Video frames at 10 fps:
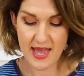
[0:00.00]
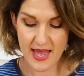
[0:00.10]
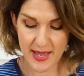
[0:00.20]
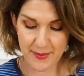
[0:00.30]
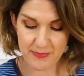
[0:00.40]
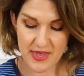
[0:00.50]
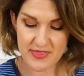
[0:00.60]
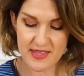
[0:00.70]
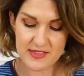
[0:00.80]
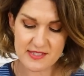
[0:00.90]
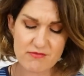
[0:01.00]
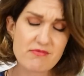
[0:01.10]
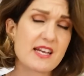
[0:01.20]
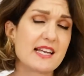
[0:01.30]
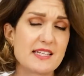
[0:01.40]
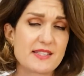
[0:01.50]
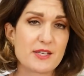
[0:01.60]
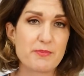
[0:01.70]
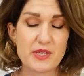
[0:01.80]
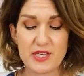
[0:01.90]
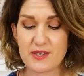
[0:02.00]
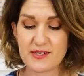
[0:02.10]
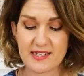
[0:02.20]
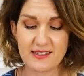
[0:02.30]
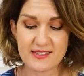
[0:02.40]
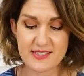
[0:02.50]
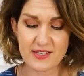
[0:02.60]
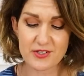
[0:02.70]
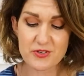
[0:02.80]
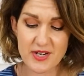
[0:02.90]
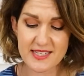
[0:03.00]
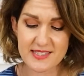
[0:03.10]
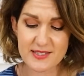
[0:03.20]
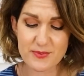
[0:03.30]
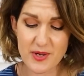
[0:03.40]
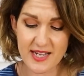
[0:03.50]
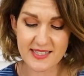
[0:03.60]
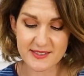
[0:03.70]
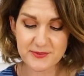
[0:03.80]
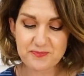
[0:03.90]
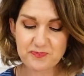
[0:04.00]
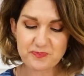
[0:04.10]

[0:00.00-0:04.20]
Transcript: Um, and then there's a really super cute little sundress as well